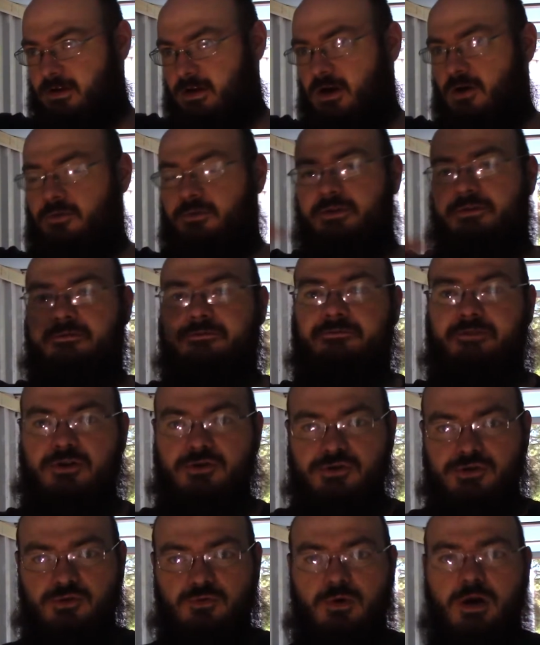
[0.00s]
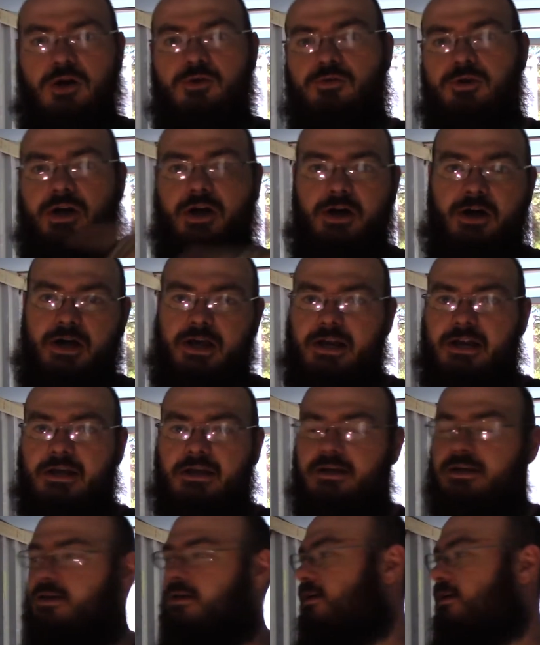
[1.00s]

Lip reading: on the first row done.